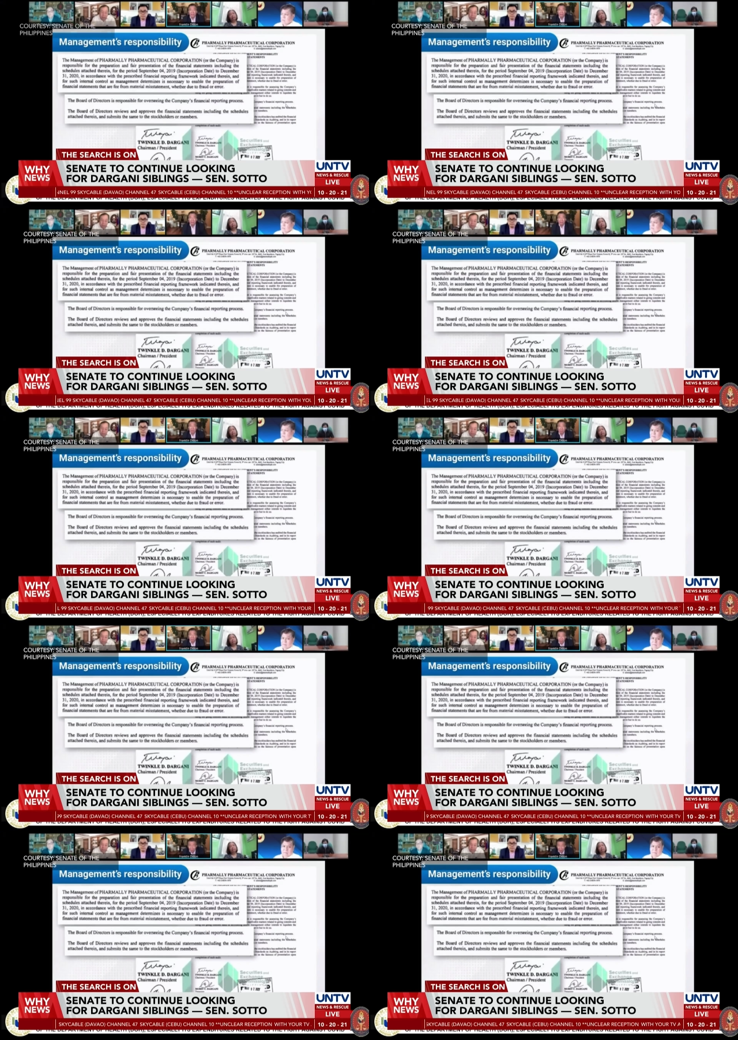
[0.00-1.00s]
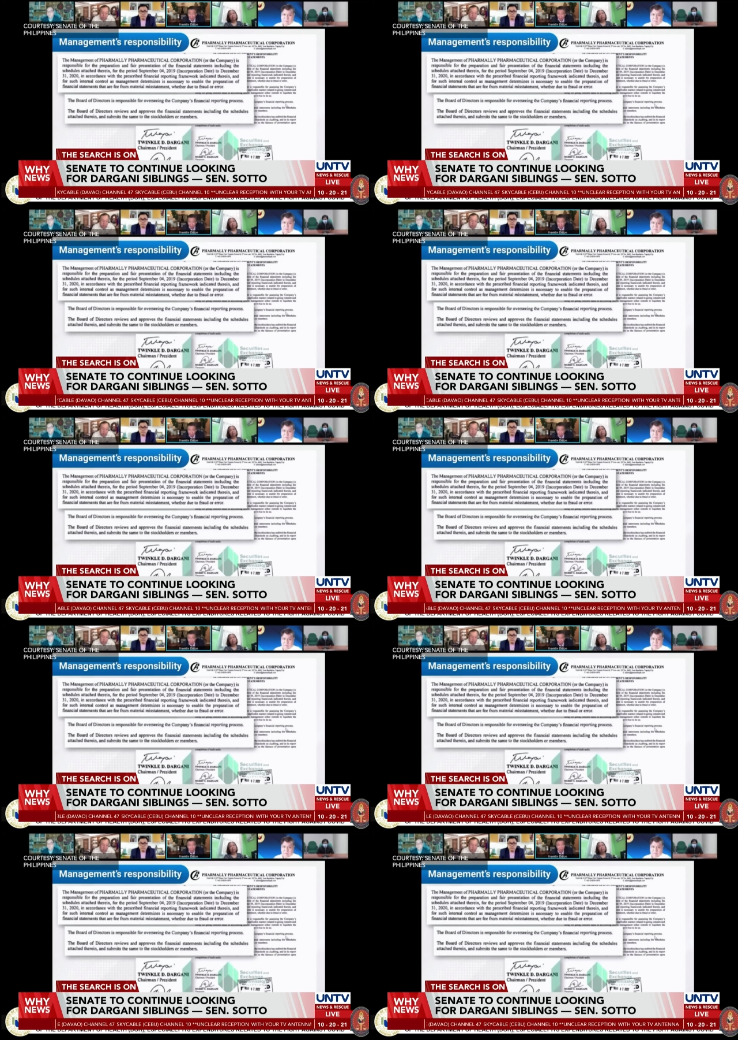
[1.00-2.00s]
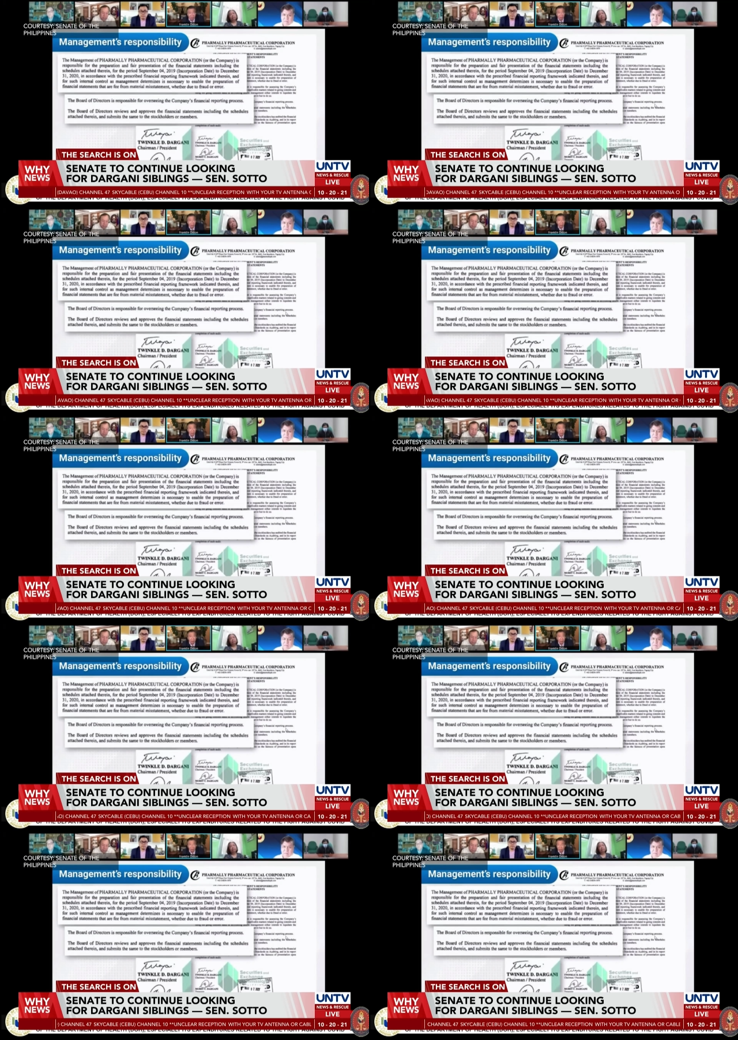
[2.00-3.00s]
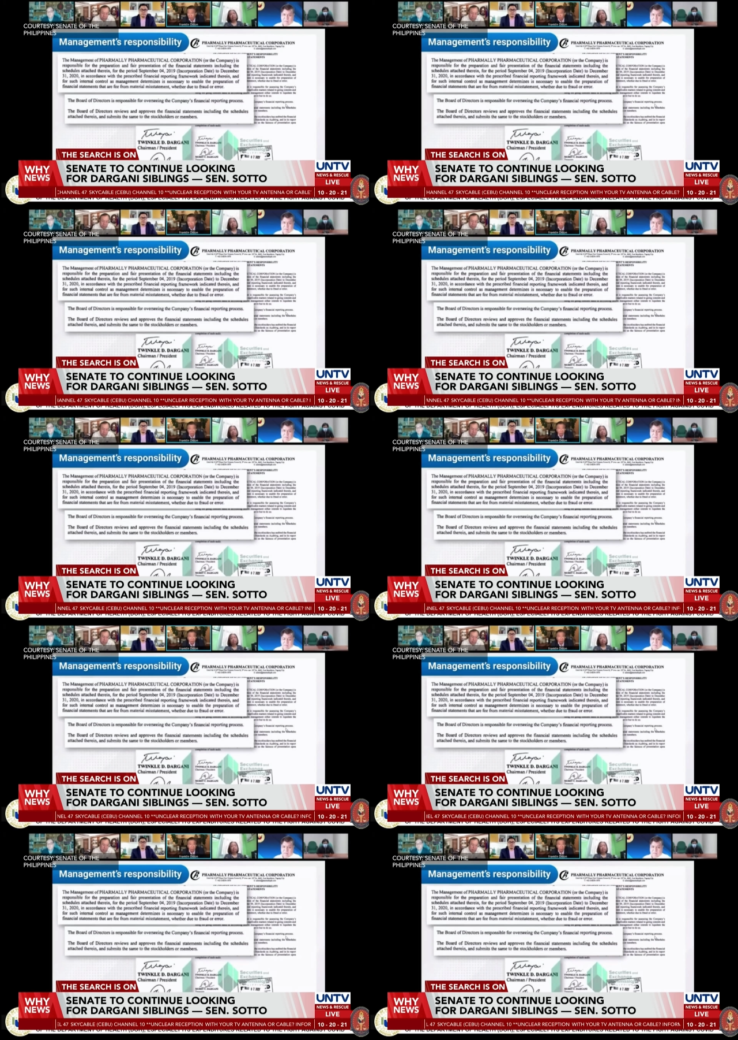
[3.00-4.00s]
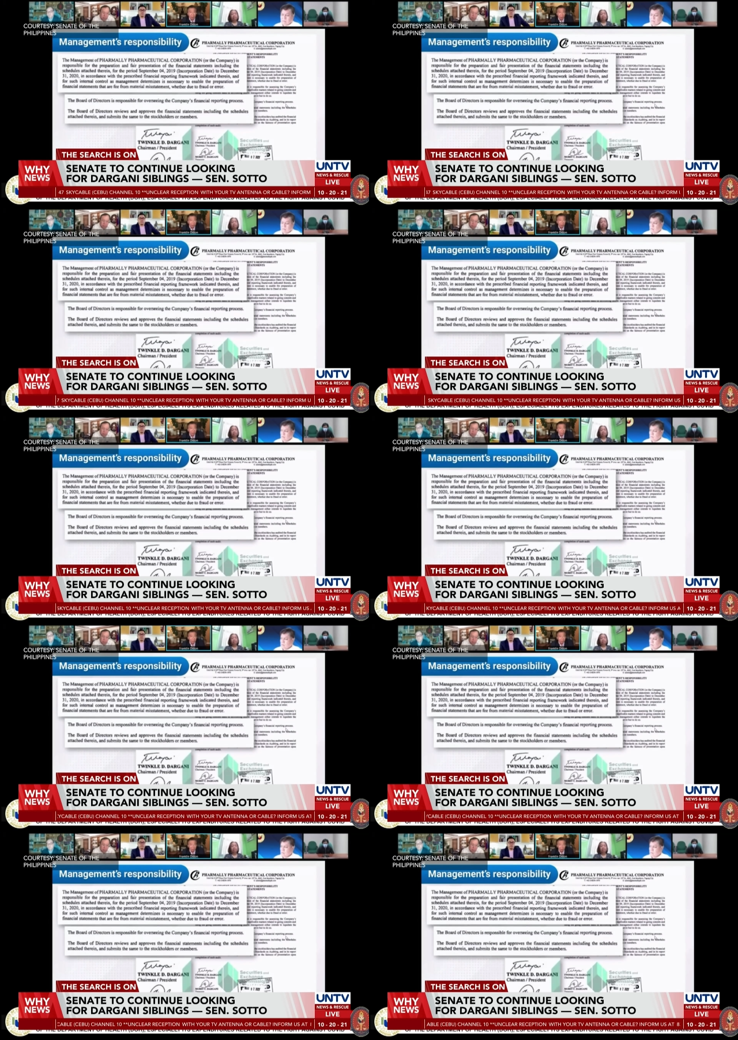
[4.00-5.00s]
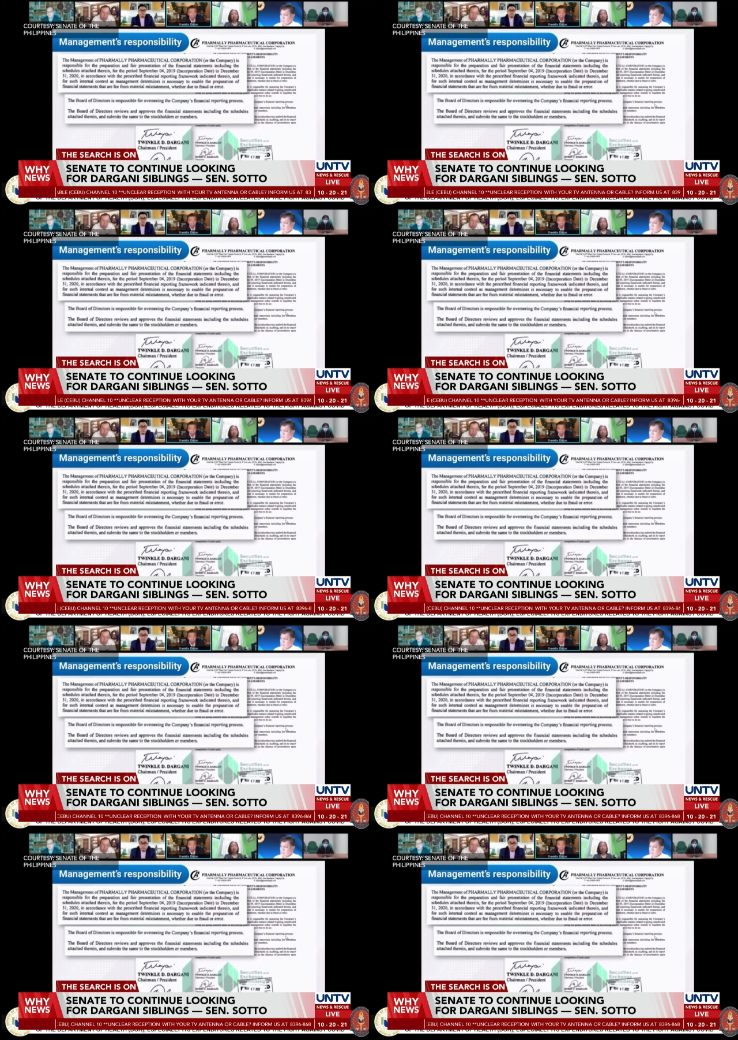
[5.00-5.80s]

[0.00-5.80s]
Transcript: Nobody's mouth can be seen.